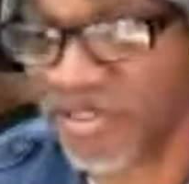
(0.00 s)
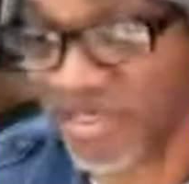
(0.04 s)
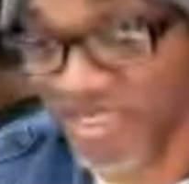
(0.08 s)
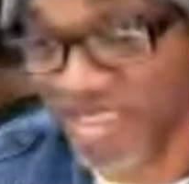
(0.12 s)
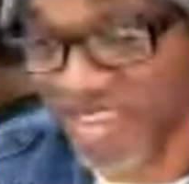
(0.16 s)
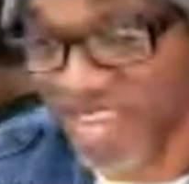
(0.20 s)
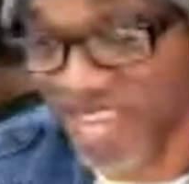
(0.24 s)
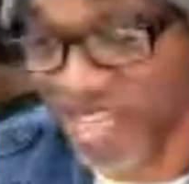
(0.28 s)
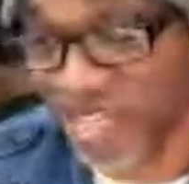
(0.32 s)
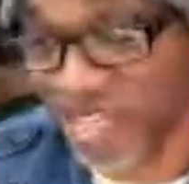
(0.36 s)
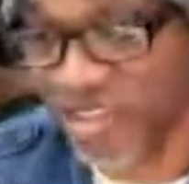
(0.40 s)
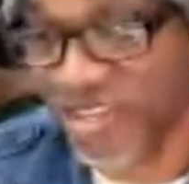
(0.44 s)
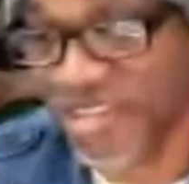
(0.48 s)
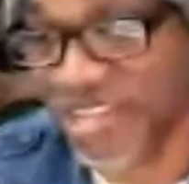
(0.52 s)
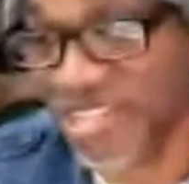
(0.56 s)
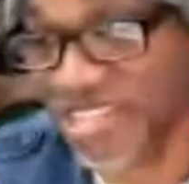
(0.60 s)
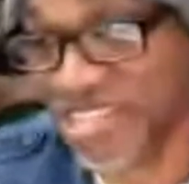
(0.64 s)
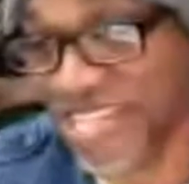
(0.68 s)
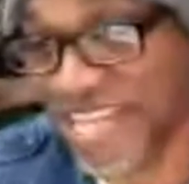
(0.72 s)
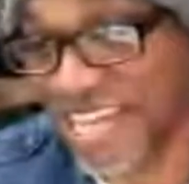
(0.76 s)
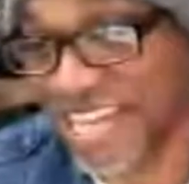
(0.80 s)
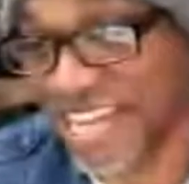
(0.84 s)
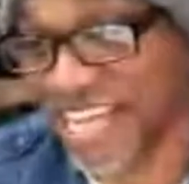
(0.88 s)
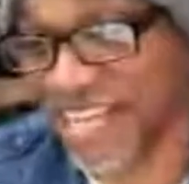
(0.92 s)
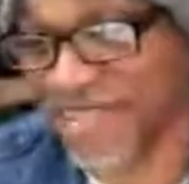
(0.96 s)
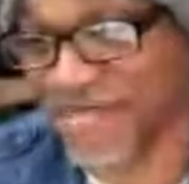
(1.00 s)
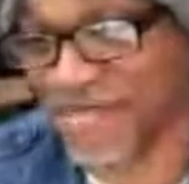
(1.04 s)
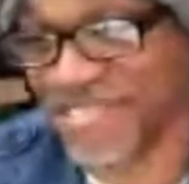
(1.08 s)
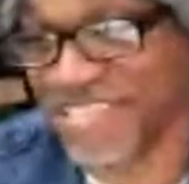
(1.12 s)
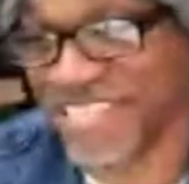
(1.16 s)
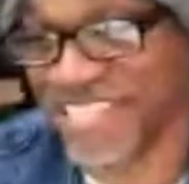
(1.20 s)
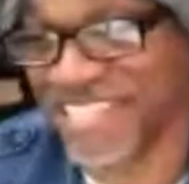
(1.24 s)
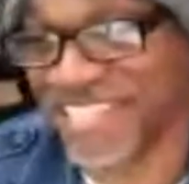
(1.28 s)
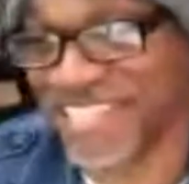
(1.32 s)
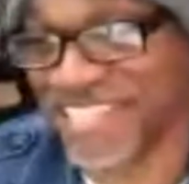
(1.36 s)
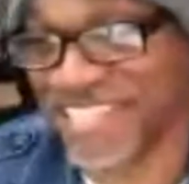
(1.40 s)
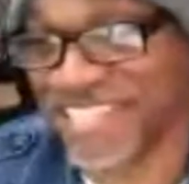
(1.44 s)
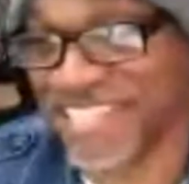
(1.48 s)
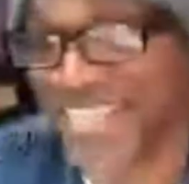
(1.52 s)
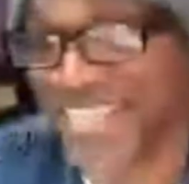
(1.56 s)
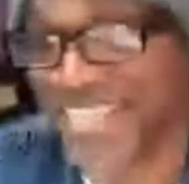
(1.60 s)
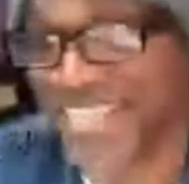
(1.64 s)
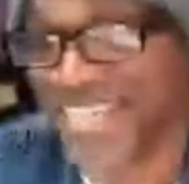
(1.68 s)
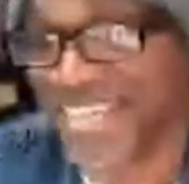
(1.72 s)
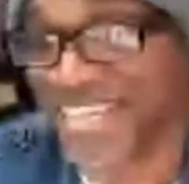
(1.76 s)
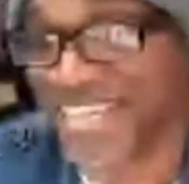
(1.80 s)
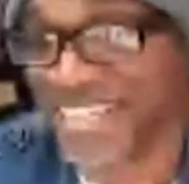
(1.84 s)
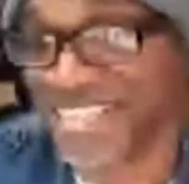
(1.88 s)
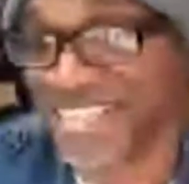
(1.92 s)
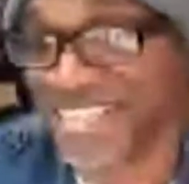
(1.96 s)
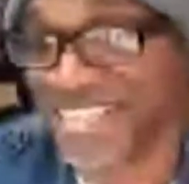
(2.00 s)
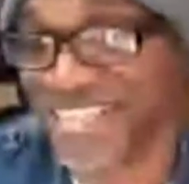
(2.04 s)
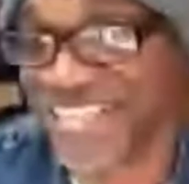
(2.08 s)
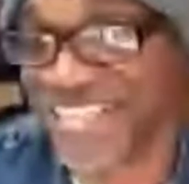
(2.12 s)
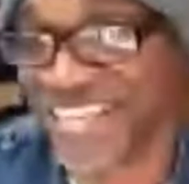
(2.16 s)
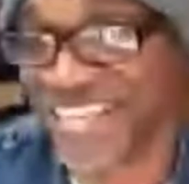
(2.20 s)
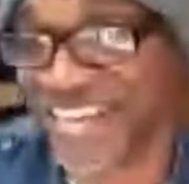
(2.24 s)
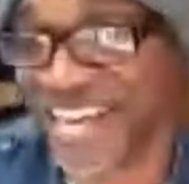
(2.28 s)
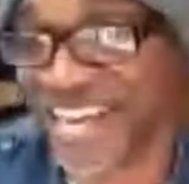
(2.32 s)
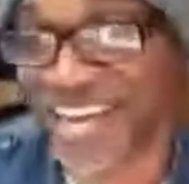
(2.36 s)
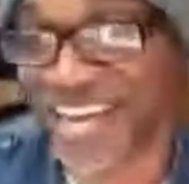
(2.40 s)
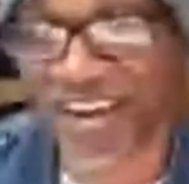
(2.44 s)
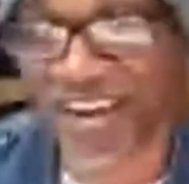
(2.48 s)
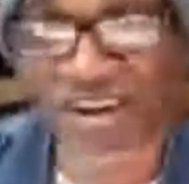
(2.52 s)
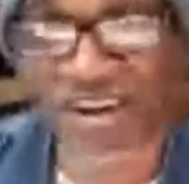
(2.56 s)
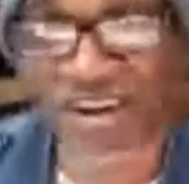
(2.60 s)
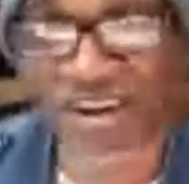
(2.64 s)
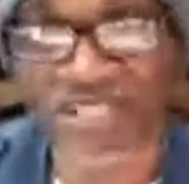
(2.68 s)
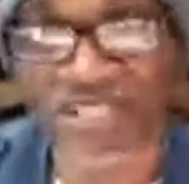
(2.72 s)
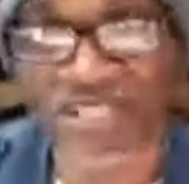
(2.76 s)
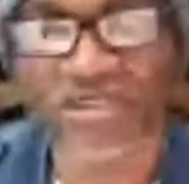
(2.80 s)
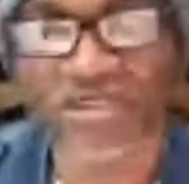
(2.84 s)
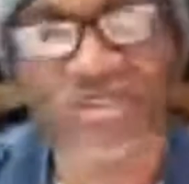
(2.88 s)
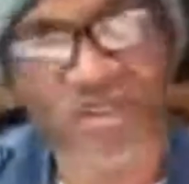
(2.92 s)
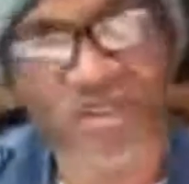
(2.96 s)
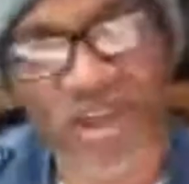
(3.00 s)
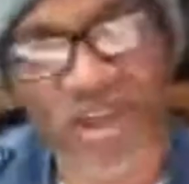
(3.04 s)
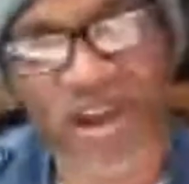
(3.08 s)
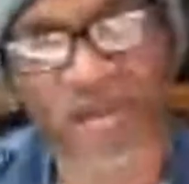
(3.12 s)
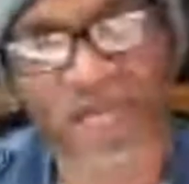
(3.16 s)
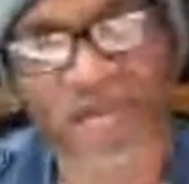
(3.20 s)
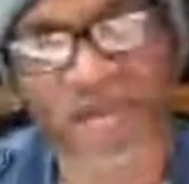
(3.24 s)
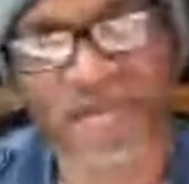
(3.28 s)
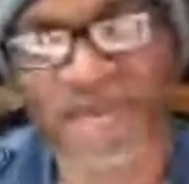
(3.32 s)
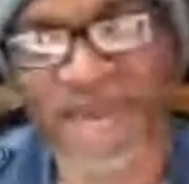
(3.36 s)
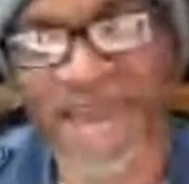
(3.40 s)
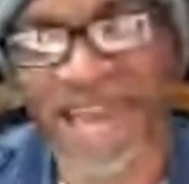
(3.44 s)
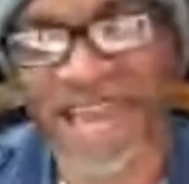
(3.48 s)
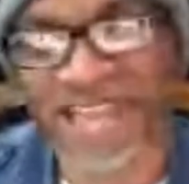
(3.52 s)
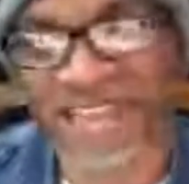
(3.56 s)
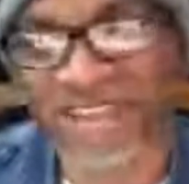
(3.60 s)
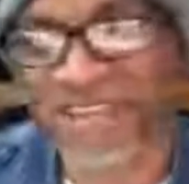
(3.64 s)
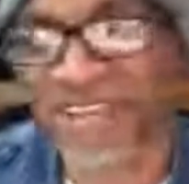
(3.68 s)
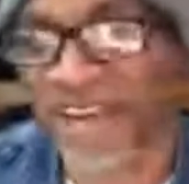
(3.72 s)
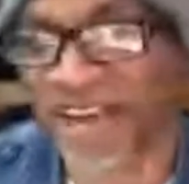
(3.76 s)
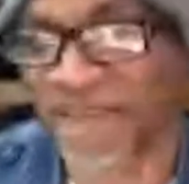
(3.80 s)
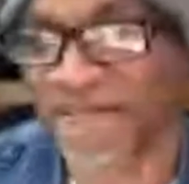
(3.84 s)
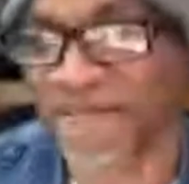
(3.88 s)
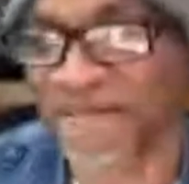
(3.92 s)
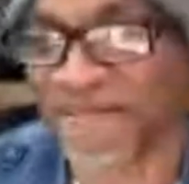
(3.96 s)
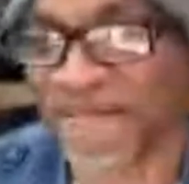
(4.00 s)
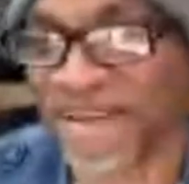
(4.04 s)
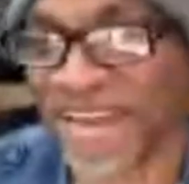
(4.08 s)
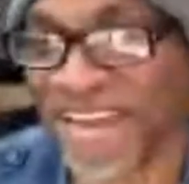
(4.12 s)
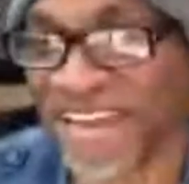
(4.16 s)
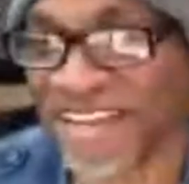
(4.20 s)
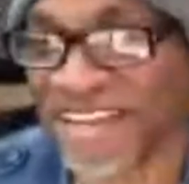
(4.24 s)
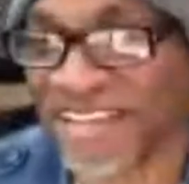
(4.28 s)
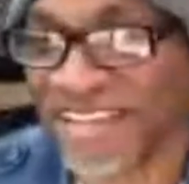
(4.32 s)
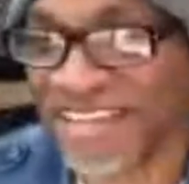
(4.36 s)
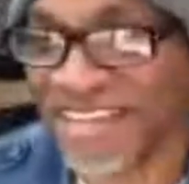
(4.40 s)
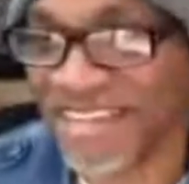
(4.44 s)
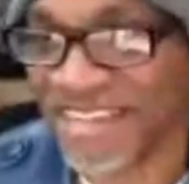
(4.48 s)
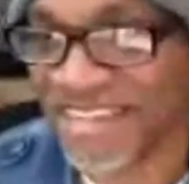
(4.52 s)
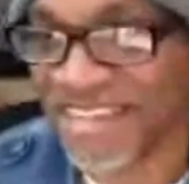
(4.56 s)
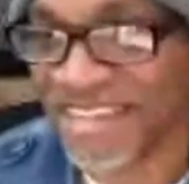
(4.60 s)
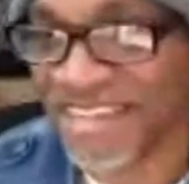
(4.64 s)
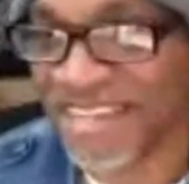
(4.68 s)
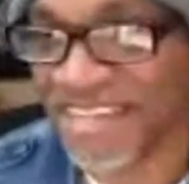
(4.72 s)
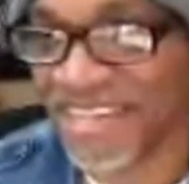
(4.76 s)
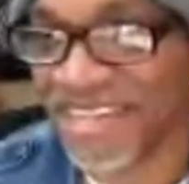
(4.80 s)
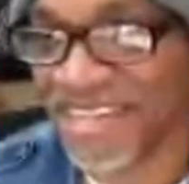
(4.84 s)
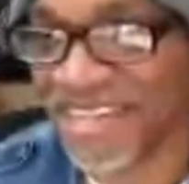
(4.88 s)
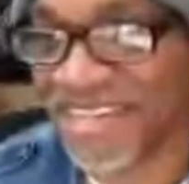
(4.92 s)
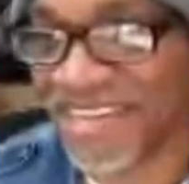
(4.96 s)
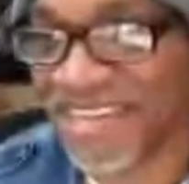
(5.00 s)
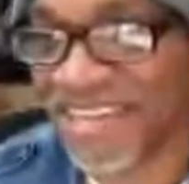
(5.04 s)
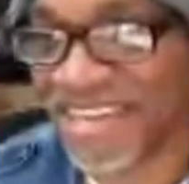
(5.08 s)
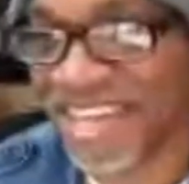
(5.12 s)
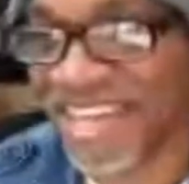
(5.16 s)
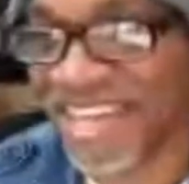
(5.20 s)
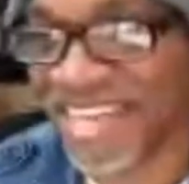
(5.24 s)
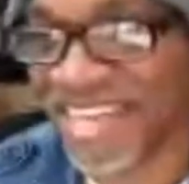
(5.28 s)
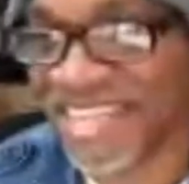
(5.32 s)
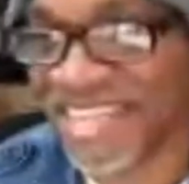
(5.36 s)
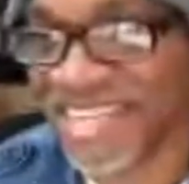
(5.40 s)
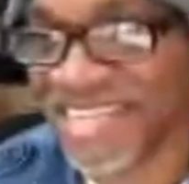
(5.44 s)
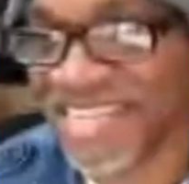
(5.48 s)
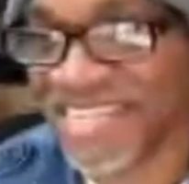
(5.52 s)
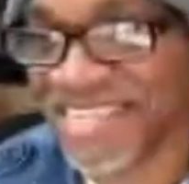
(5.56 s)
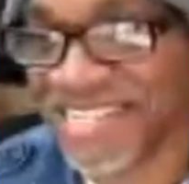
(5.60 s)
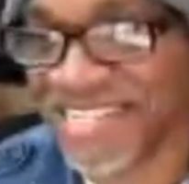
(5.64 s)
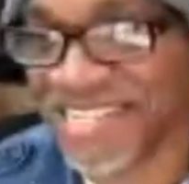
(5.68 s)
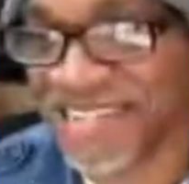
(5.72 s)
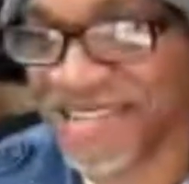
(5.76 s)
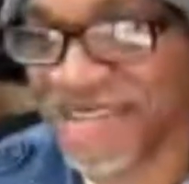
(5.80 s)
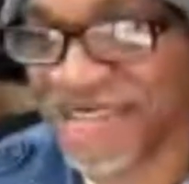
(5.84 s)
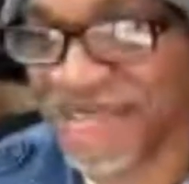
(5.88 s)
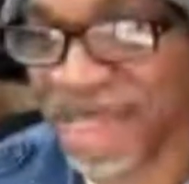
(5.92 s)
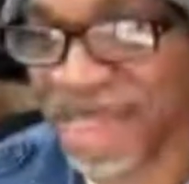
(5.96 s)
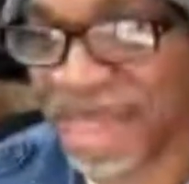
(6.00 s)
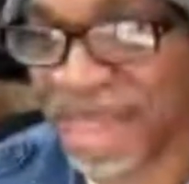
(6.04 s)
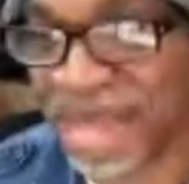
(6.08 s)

Thank you. Yes, I am, Sissy. You called me back. You called me back. Hey, Lisa.